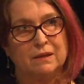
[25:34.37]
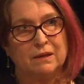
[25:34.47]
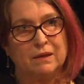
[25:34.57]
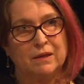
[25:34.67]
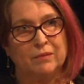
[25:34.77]

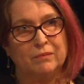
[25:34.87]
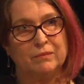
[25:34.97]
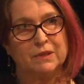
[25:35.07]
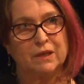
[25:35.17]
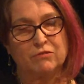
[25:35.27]

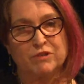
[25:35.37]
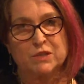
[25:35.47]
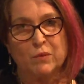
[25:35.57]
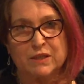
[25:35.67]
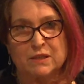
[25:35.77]
the
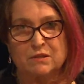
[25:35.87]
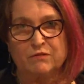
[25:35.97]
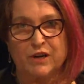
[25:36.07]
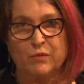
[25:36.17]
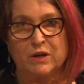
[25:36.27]
reason why you didn't do
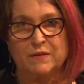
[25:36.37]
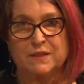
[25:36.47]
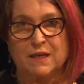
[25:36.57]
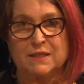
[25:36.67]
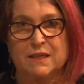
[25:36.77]
very well in
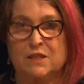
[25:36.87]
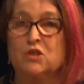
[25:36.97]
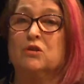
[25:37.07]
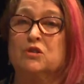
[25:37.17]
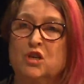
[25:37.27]
this essay is
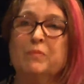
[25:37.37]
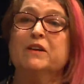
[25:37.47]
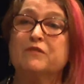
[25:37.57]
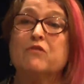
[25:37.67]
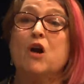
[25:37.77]
it's got too
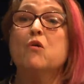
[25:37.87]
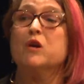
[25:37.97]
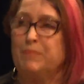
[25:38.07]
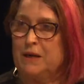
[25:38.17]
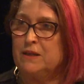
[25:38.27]
many of your own
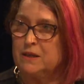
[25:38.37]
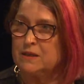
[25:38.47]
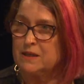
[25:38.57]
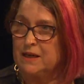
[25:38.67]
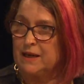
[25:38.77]

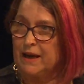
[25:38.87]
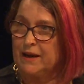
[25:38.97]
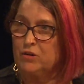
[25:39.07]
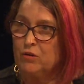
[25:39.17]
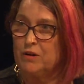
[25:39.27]
opinions in it, Kate,
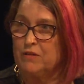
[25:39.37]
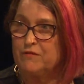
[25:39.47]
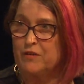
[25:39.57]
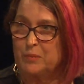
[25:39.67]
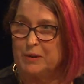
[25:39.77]
and not enough
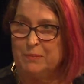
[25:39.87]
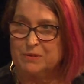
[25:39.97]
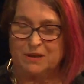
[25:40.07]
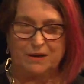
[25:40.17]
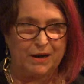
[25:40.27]
of other
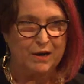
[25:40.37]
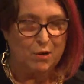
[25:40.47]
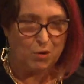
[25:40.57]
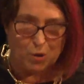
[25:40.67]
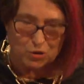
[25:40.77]
people's. And I'm going,
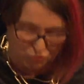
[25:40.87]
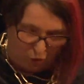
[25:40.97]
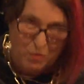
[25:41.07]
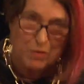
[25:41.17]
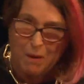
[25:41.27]
well, what's
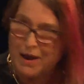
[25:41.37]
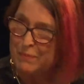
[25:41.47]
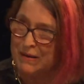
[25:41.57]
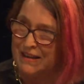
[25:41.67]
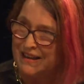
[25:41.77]
wrong with my
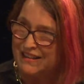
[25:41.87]
opinions?